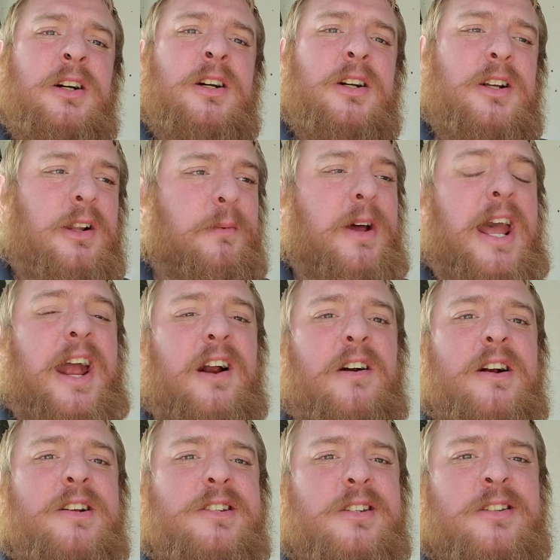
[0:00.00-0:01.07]
Kamala
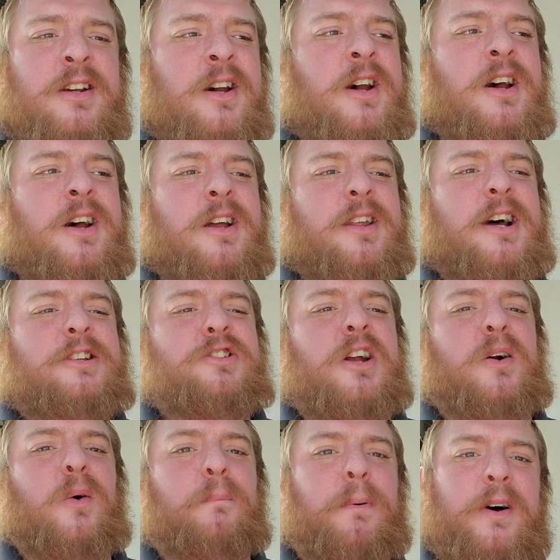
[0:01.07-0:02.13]
Harris. That
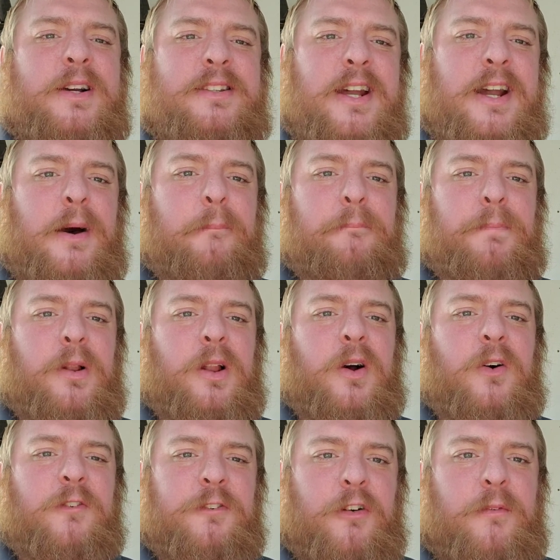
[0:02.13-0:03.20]
chick will probably take a
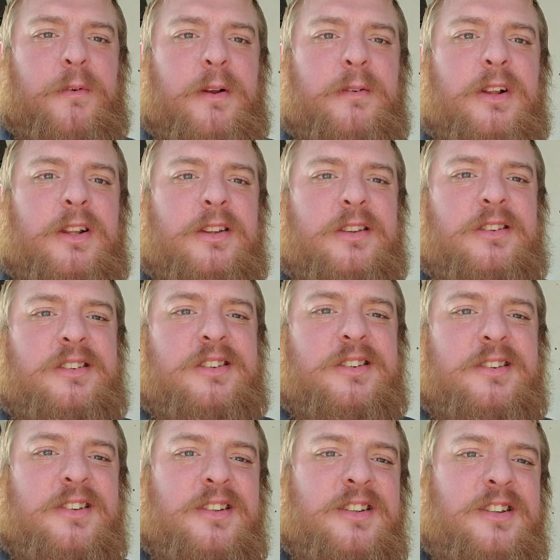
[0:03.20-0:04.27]
blow from him and
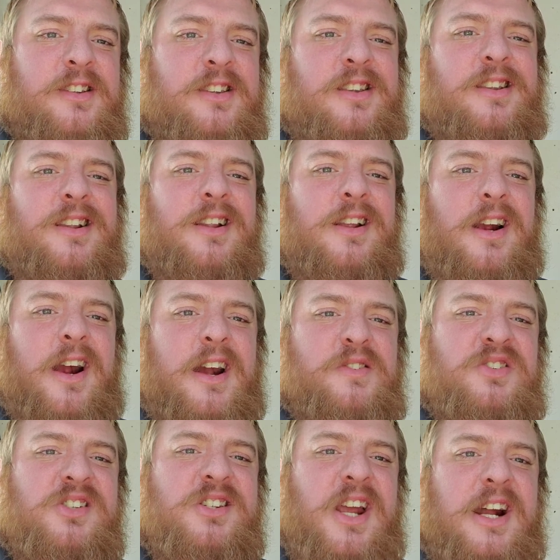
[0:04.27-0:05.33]
have
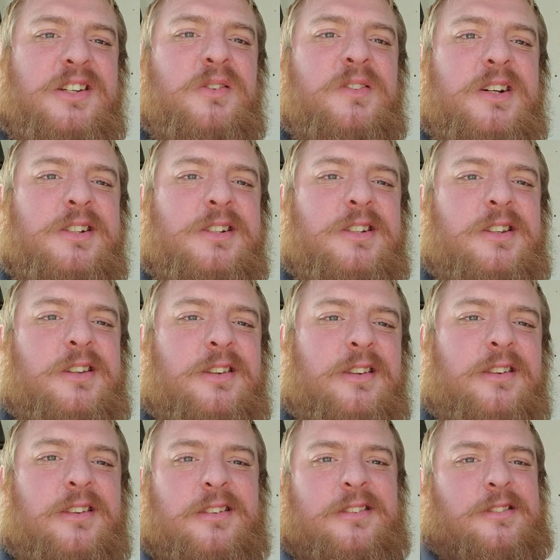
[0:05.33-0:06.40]
sex with him
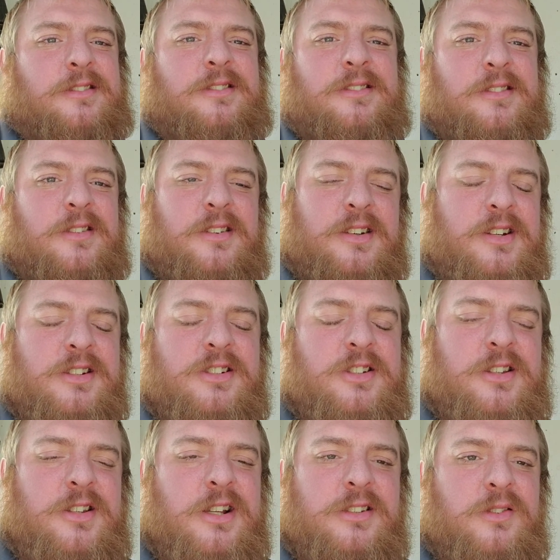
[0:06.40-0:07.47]
because
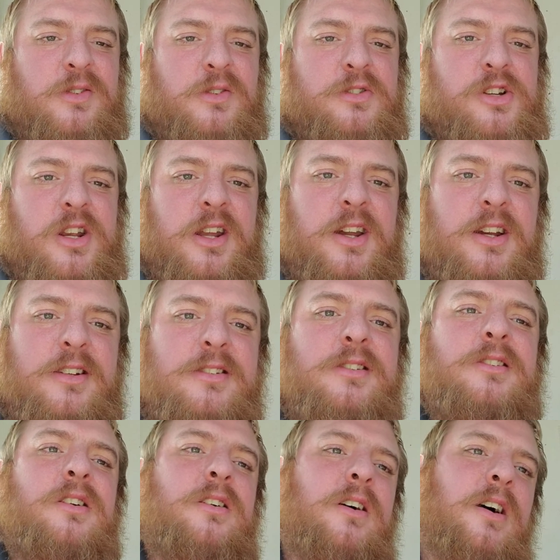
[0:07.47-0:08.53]
that's who she
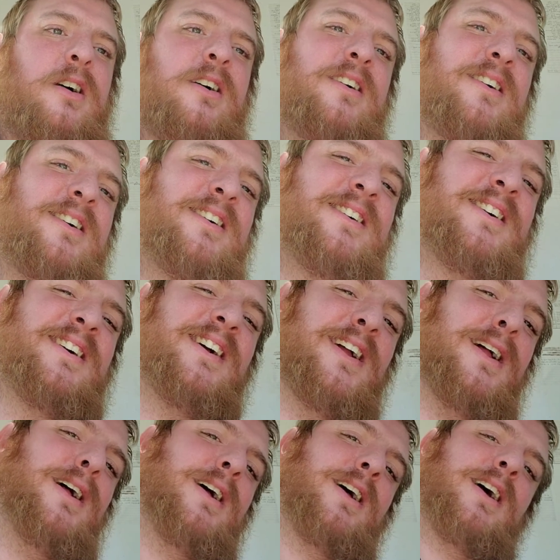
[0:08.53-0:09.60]
is.
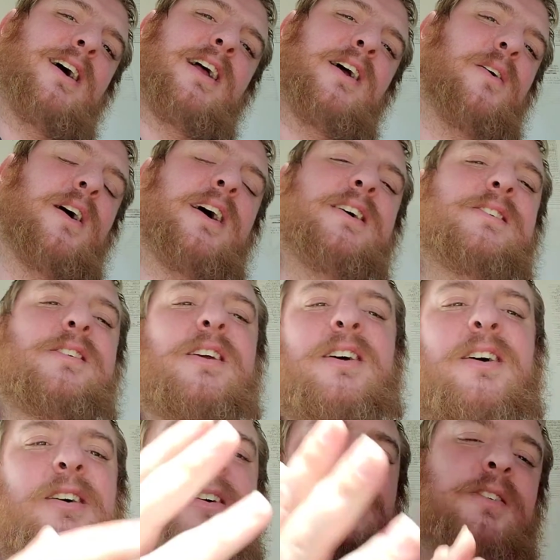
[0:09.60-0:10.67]
Anyways.
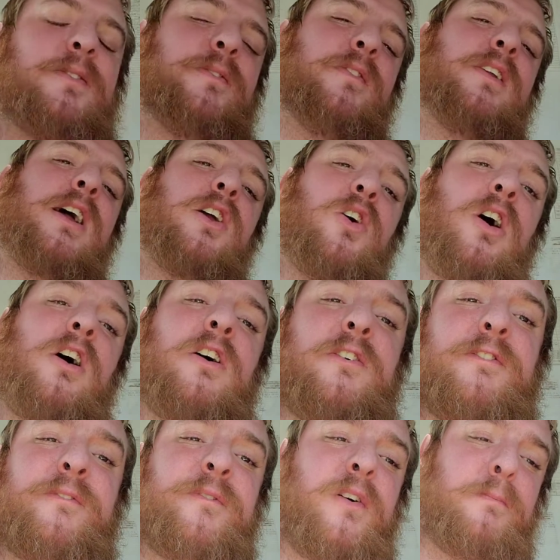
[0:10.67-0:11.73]
Thank you all
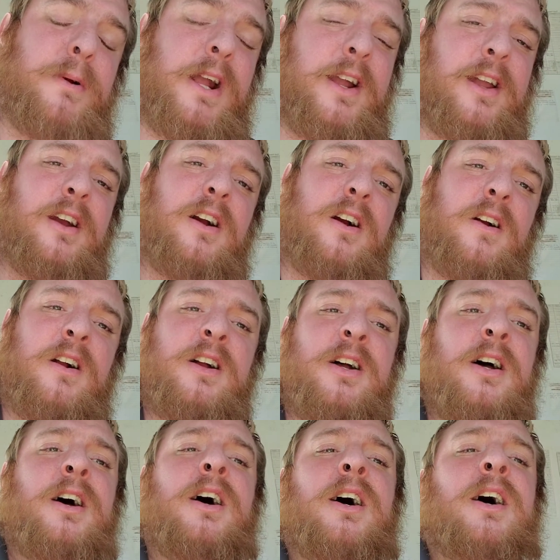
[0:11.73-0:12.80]
for being here.
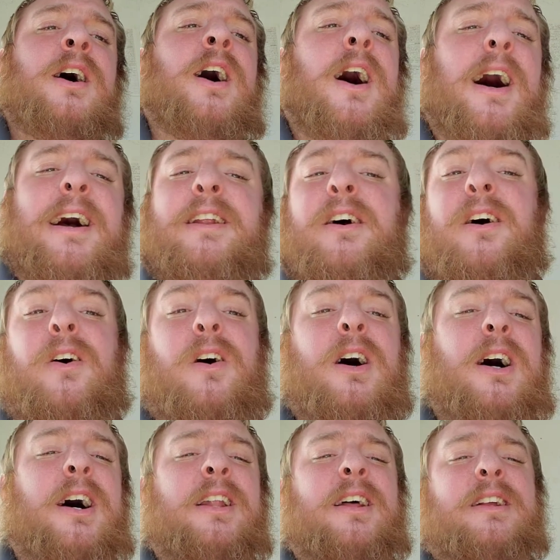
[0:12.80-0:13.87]
I know
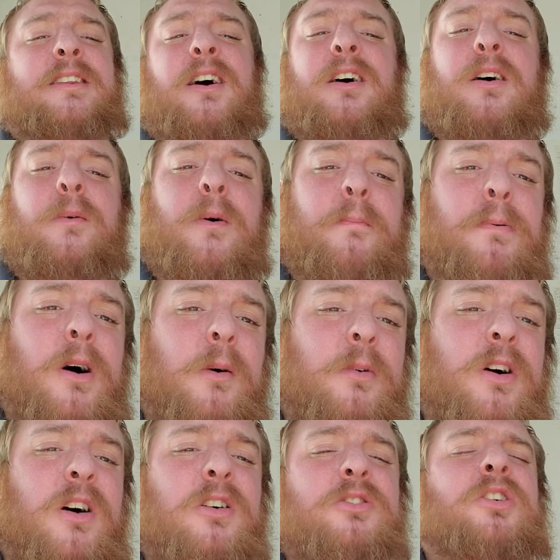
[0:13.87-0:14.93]
I like talking about pop
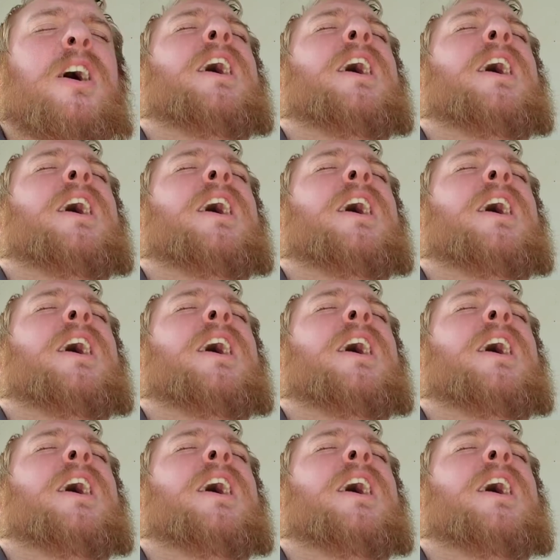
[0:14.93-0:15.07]
culture.